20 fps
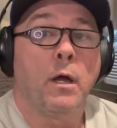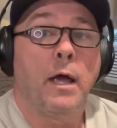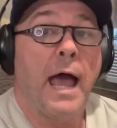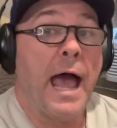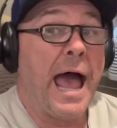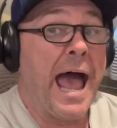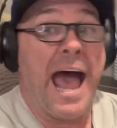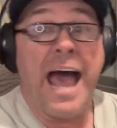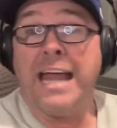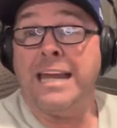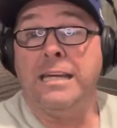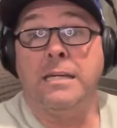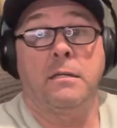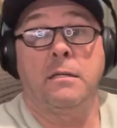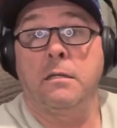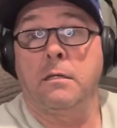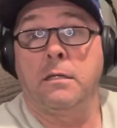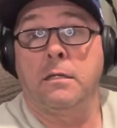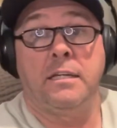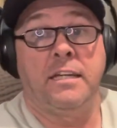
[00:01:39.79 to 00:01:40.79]
hadn't
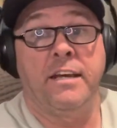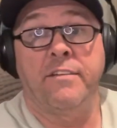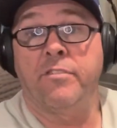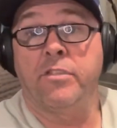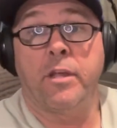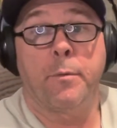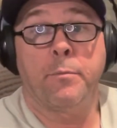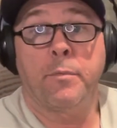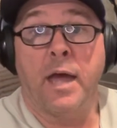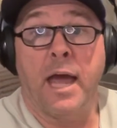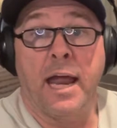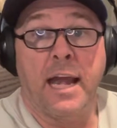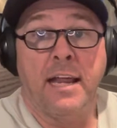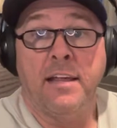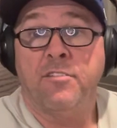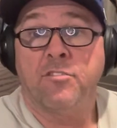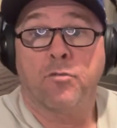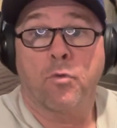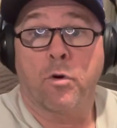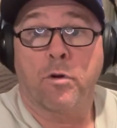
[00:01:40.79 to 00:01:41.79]
given them any
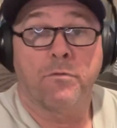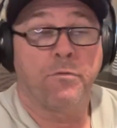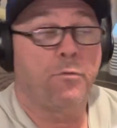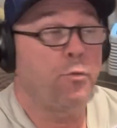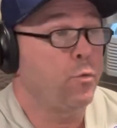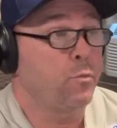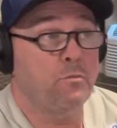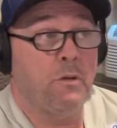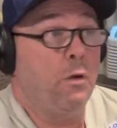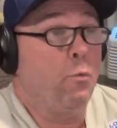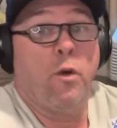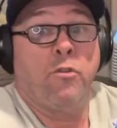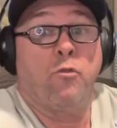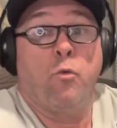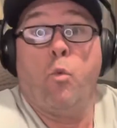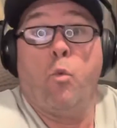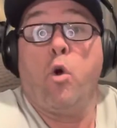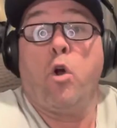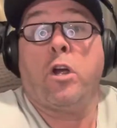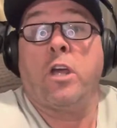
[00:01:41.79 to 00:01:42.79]
sort of it wasn't
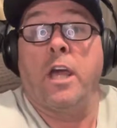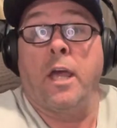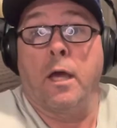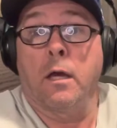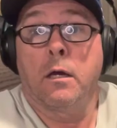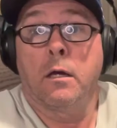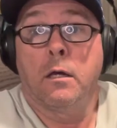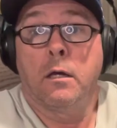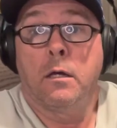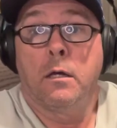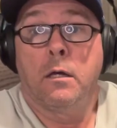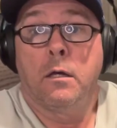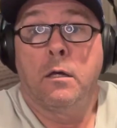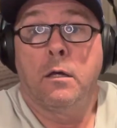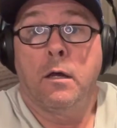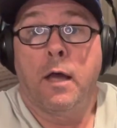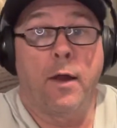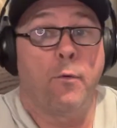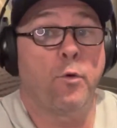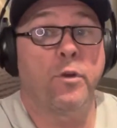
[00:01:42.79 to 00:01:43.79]
working.
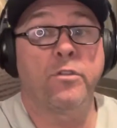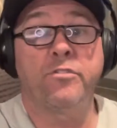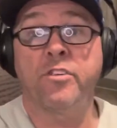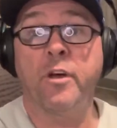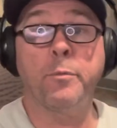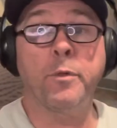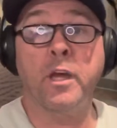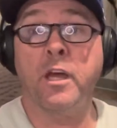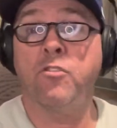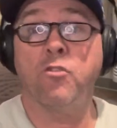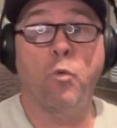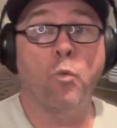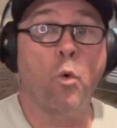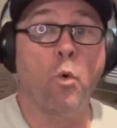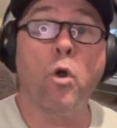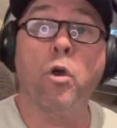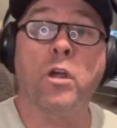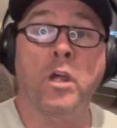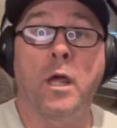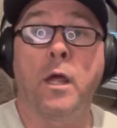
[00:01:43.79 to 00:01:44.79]
And when something isn't
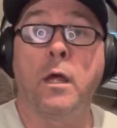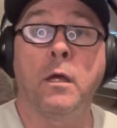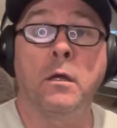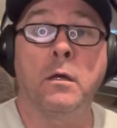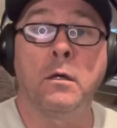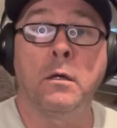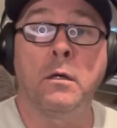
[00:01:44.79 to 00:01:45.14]
working,